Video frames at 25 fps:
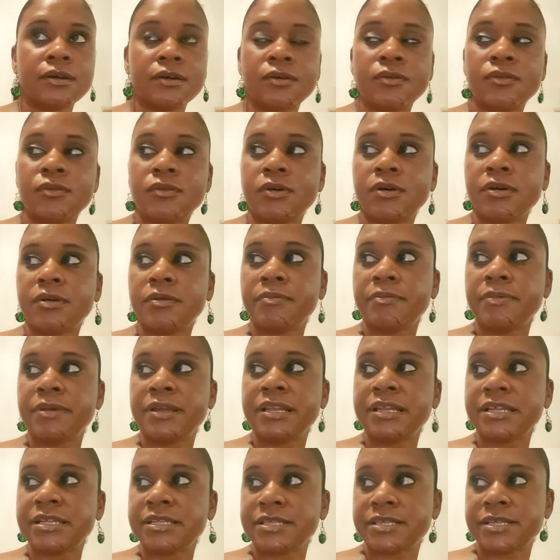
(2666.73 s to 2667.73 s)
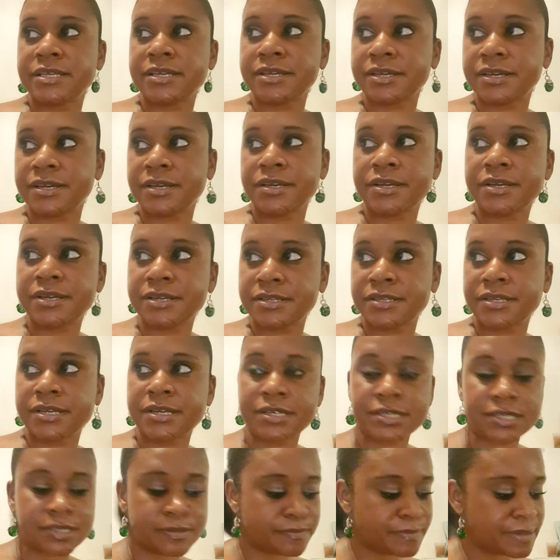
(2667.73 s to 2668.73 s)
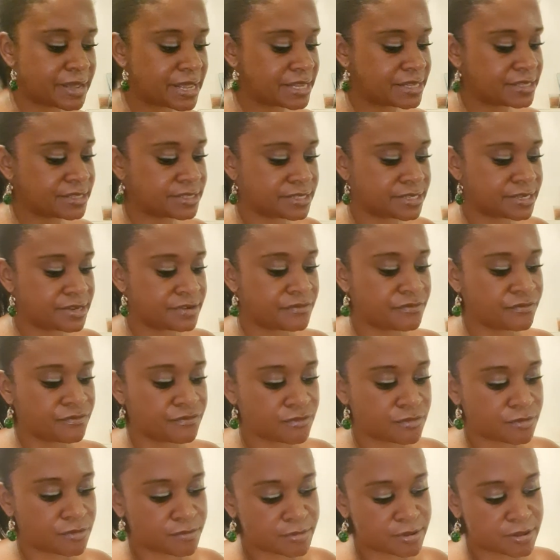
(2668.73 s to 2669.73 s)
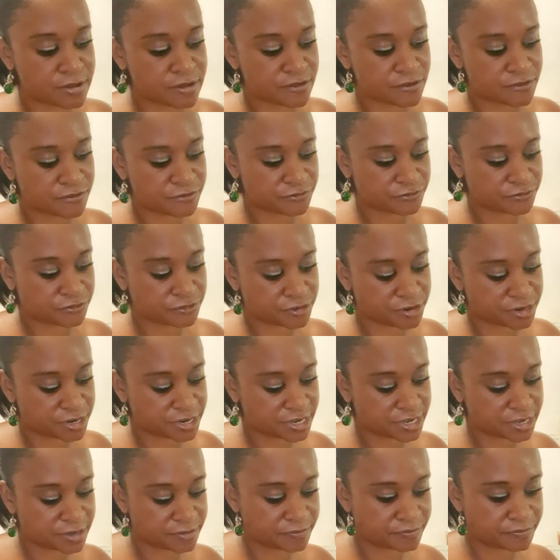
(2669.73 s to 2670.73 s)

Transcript: What ability is expanding for pile 3?